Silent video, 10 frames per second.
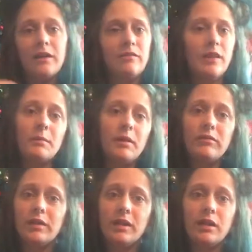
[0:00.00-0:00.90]
If you like my
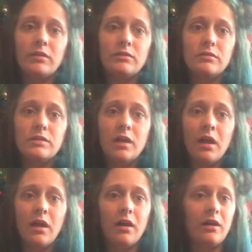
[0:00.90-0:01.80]
videos,
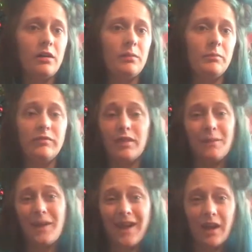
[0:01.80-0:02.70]
um, if you
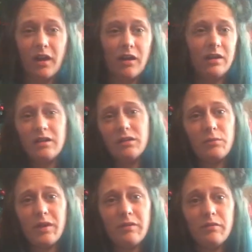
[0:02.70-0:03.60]
like my hair, you know,
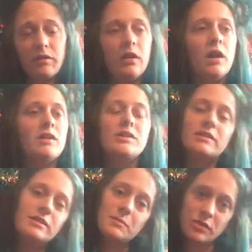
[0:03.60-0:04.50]
whatever,
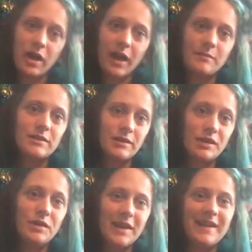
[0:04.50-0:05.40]
just subscribe so that
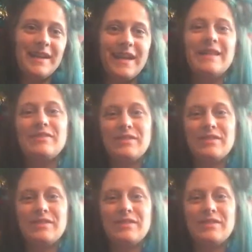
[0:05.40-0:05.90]
you can get